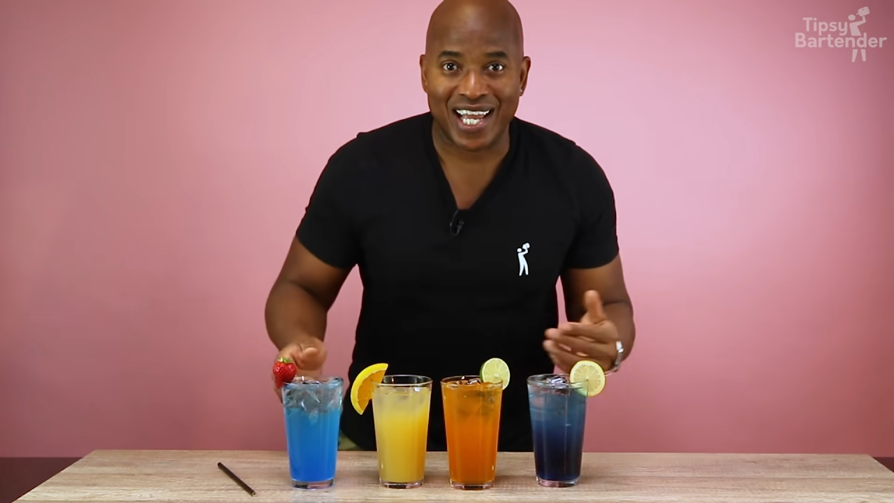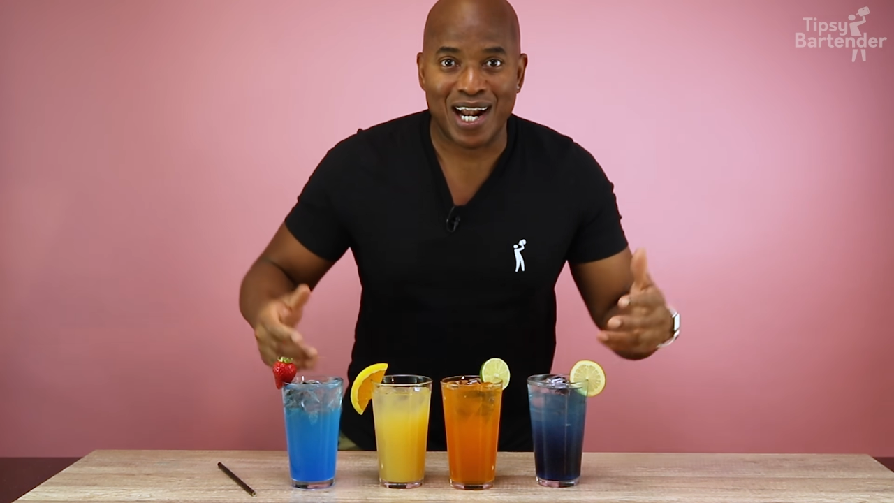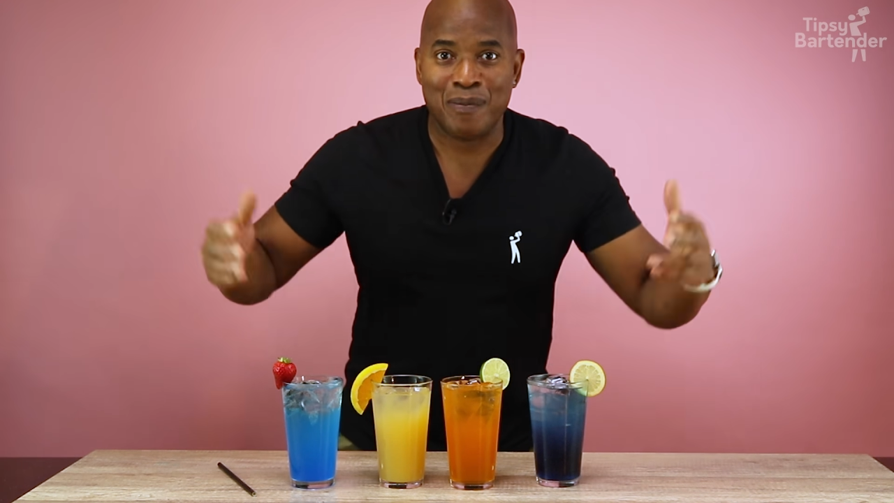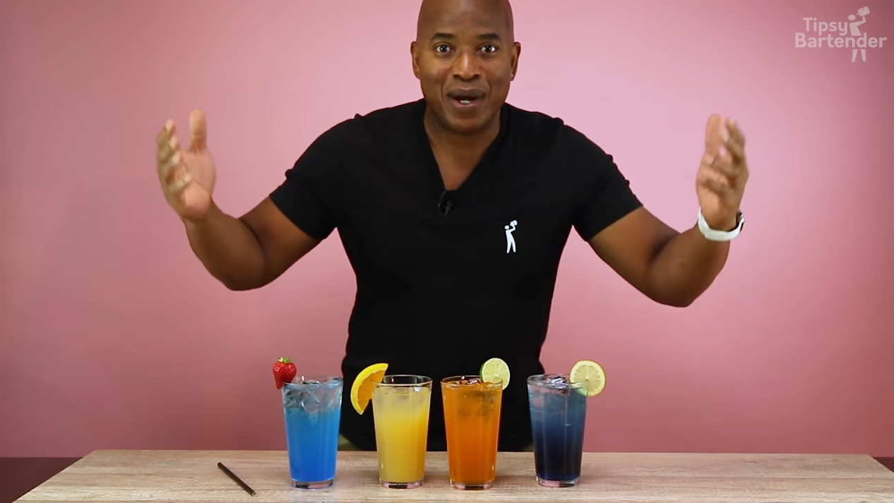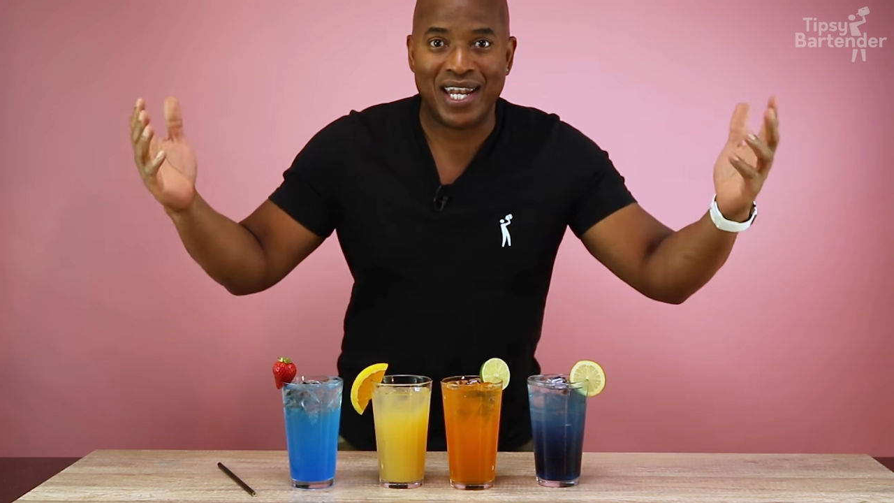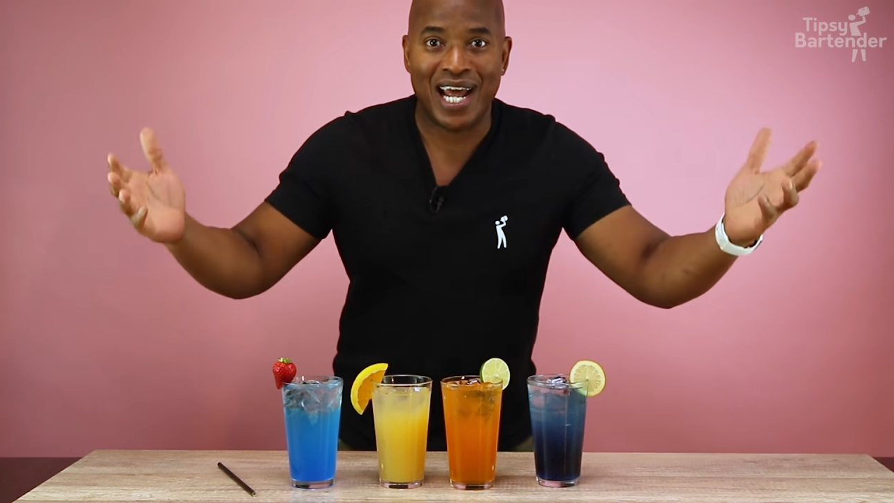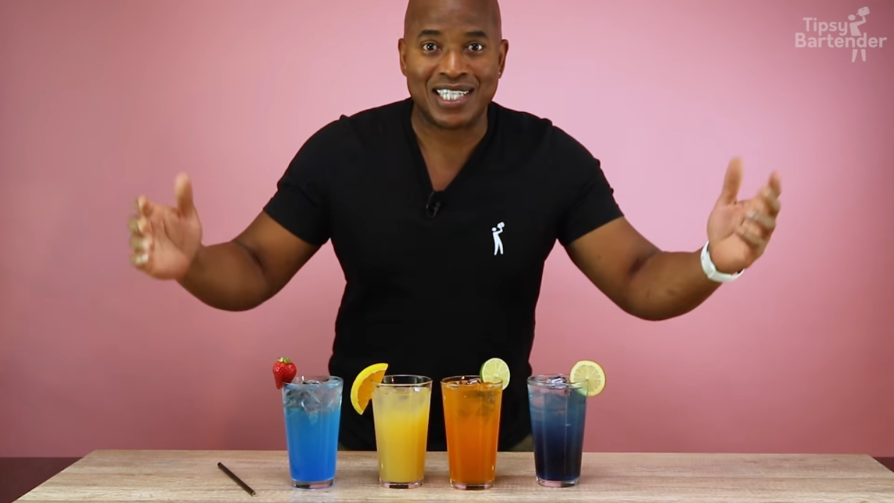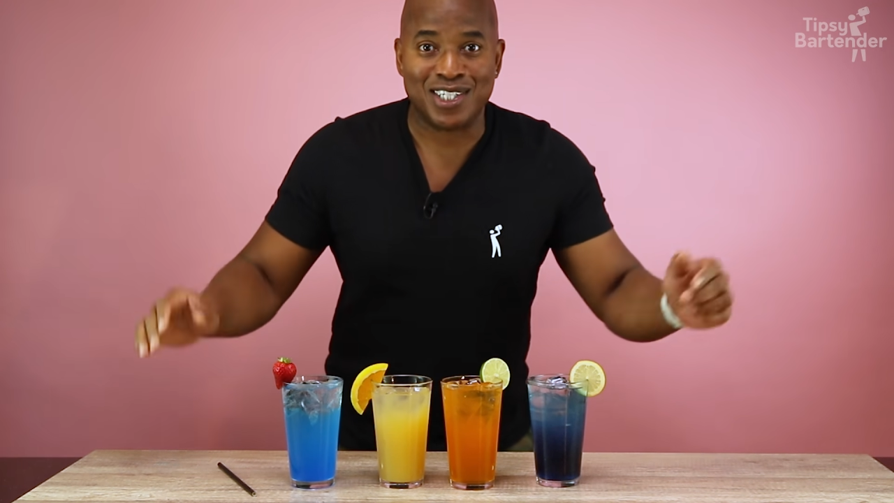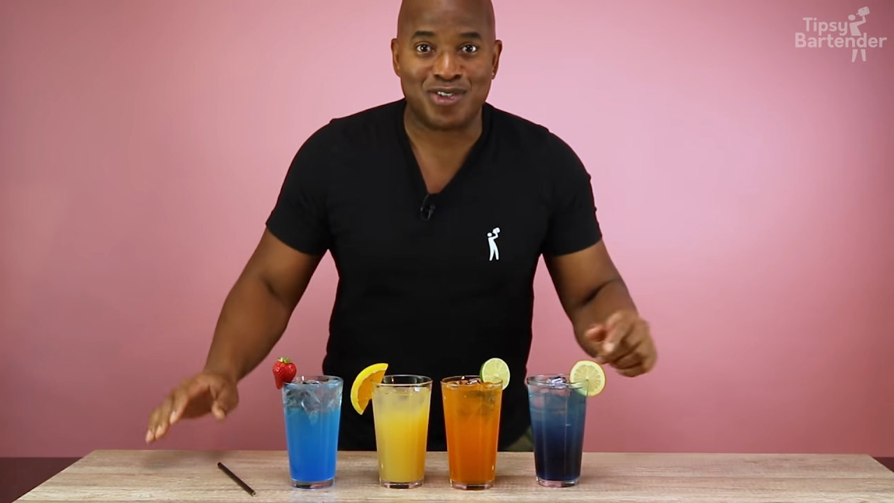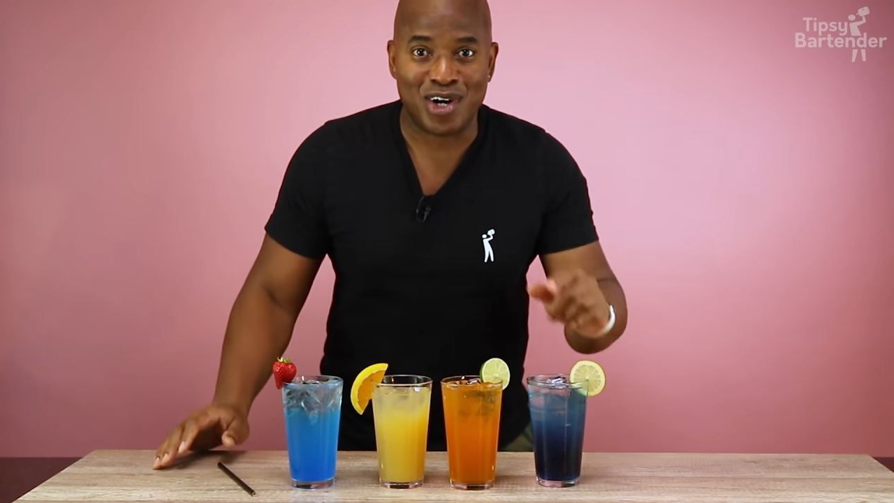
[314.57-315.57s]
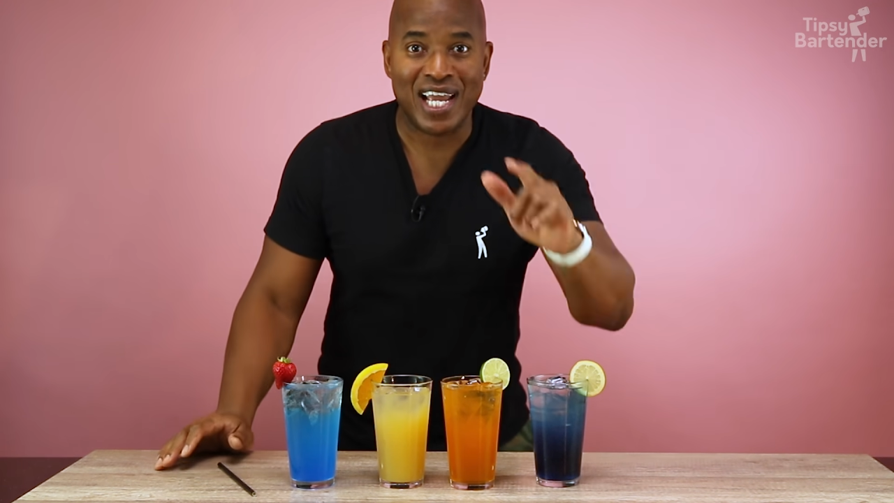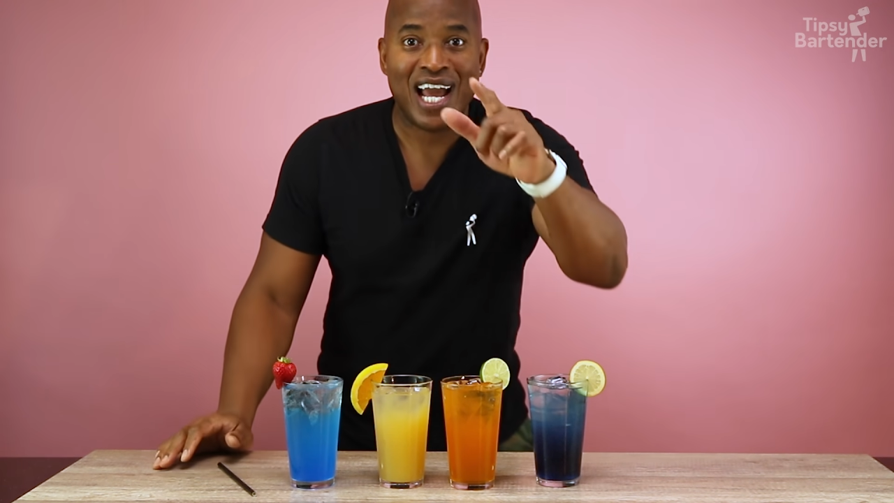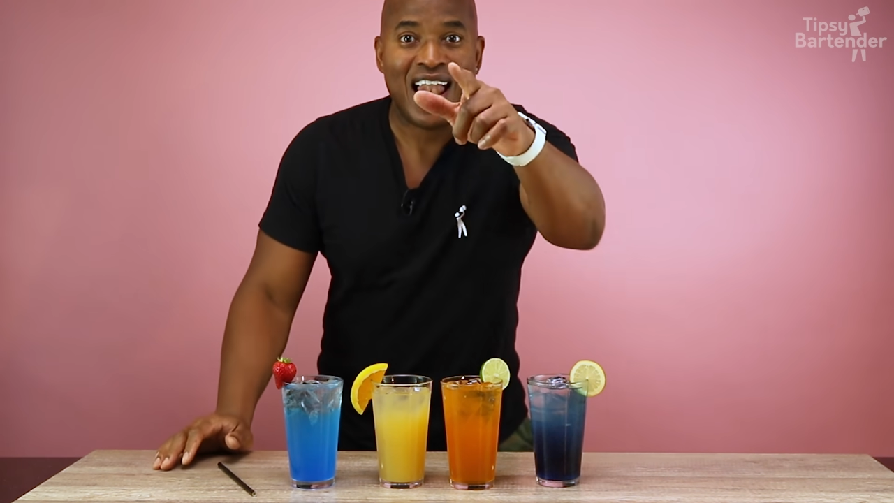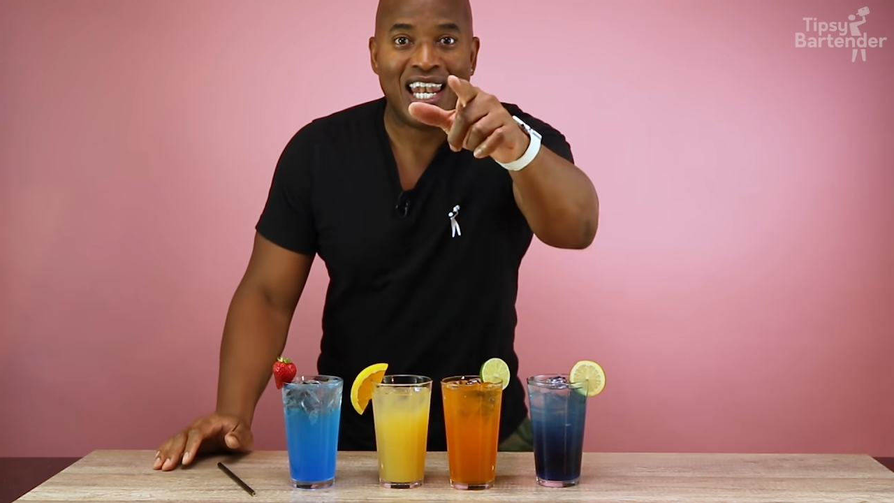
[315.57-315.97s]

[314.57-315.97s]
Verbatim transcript: it up, and that's a drink.